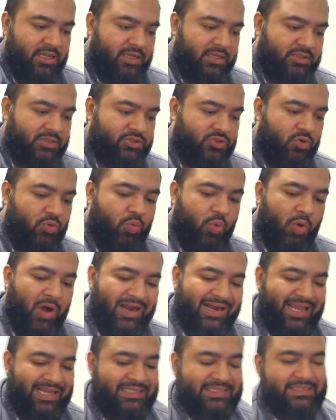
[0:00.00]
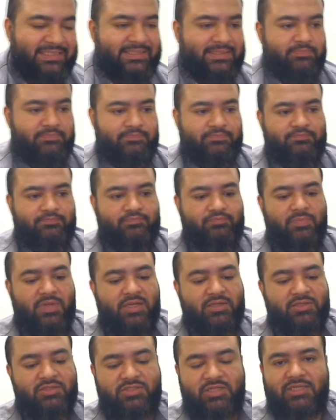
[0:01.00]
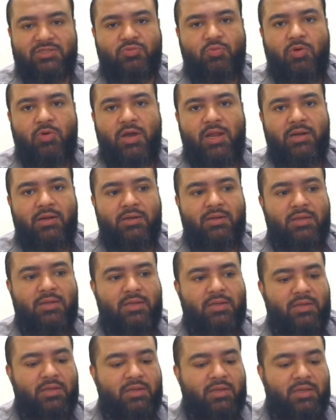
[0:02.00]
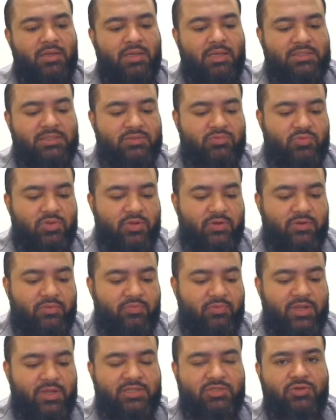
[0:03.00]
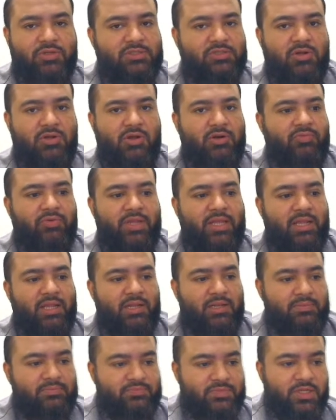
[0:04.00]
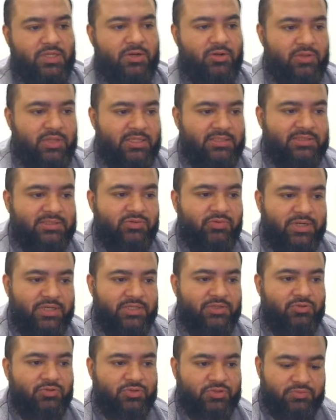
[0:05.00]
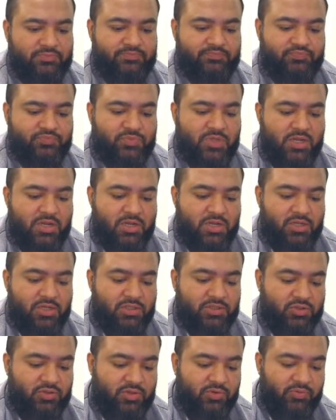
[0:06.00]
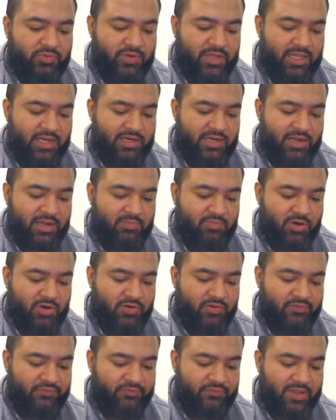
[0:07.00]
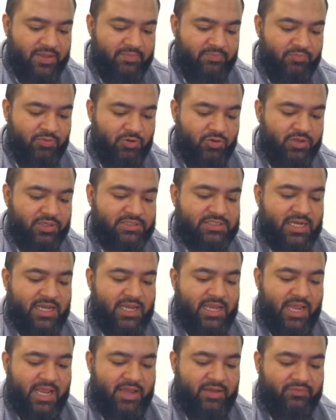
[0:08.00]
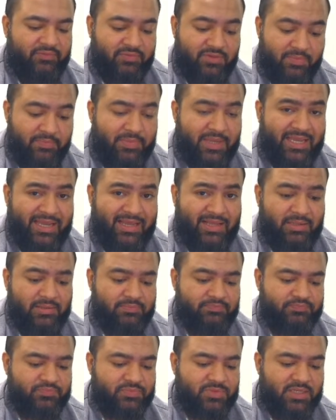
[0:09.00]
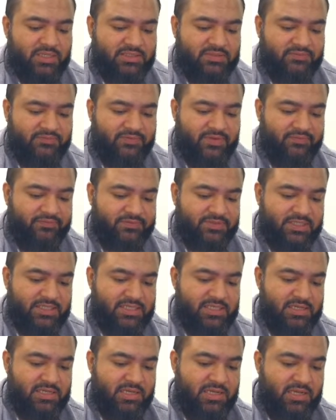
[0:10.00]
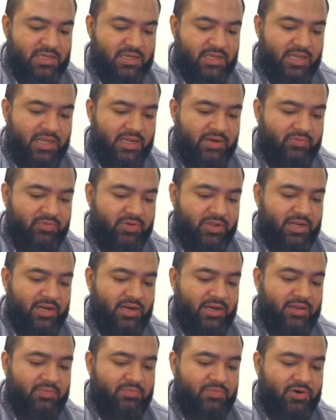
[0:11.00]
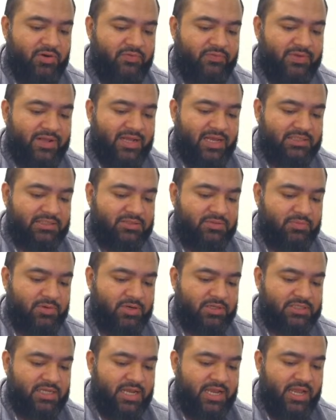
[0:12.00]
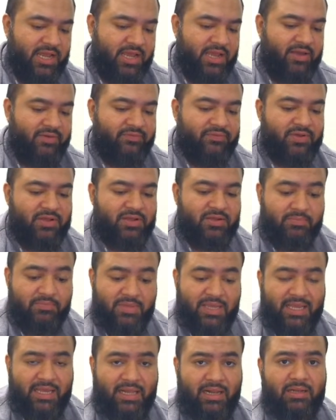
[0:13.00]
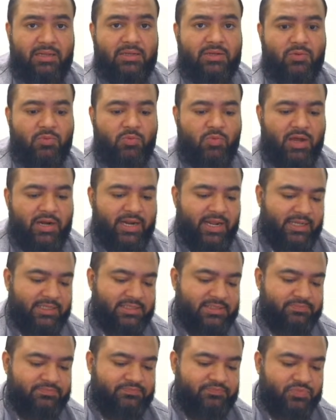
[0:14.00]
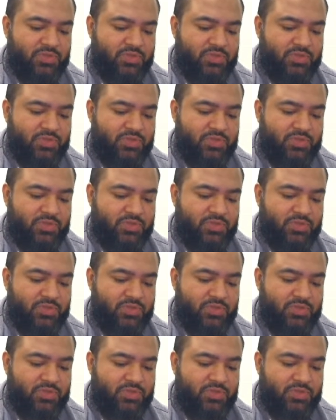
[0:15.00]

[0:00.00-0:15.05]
So 1X. Because just 1, the ratio is not real. That's reduced. So the real number of employees I have, the male, is 50. And real number of customers I have, male, 1X.